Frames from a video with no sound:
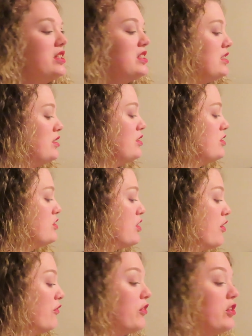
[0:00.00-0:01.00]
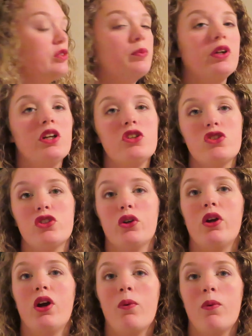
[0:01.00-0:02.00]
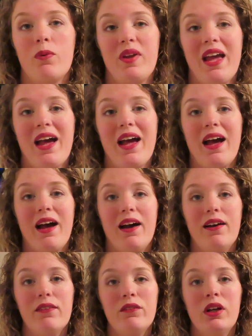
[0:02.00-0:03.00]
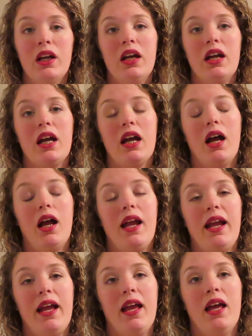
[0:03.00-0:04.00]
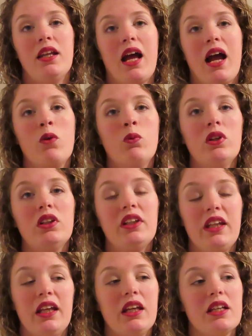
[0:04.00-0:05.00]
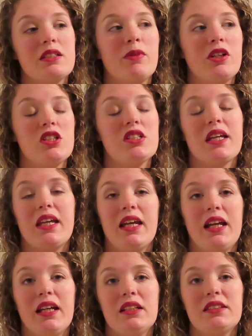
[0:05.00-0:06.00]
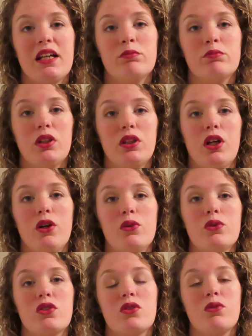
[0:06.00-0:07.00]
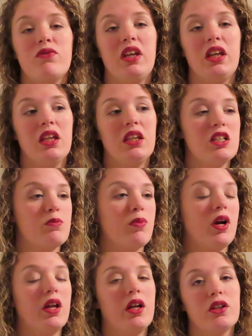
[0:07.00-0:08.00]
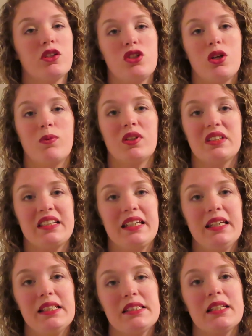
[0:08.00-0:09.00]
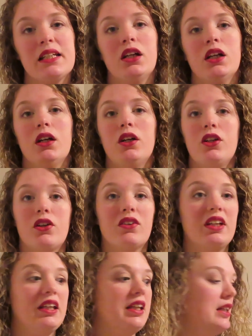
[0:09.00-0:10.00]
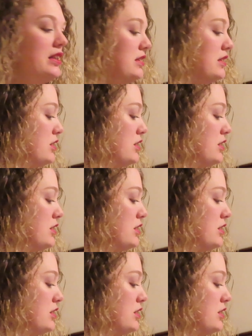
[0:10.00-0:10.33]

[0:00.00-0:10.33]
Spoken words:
reason. So first I'm going to show y'all what we have. And I will link as much as I can down below. So if any of these products y'all want to get, y'all can get.